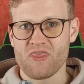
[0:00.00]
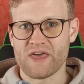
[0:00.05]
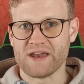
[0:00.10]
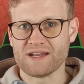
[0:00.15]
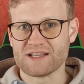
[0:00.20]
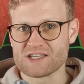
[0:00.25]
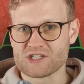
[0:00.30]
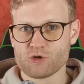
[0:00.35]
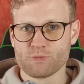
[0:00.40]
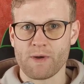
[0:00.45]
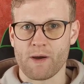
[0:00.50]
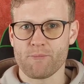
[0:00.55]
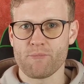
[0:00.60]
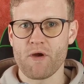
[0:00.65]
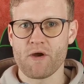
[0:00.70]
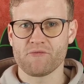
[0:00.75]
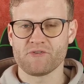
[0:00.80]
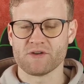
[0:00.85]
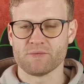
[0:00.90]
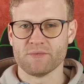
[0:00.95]
that is super
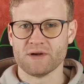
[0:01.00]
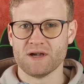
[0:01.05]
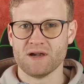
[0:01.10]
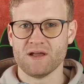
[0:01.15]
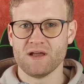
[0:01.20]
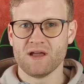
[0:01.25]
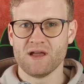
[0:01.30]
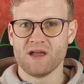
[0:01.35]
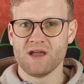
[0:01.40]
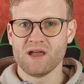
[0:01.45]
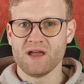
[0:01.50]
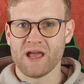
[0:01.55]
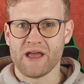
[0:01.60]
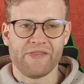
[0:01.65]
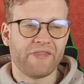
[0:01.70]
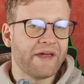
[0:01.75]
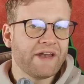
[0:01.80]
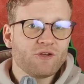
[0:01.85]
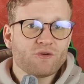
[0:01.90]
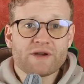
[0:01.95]
profitable.
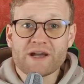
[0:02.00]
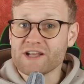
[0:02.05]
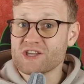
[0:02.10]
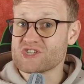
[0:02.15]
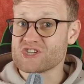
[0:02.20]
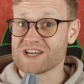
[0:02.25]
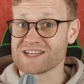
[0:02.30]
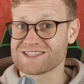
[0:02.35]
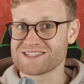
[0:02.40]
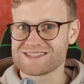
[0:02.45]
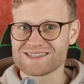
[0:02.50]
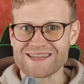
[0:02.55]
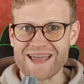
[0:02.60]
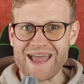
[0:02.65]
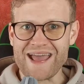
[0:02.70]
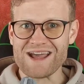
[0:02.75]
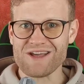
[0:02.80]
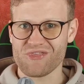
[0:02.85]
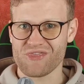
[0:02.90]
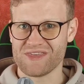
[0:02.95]
And then you can just
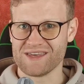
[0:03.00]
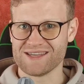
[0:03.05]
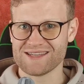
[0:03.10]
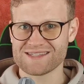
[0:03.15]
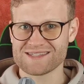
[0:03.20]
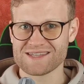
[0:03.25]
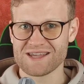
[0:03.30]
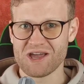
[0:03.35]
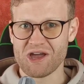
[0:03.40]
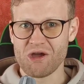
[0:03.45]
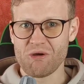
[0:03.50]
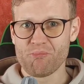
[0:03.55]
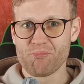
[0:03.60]
take this,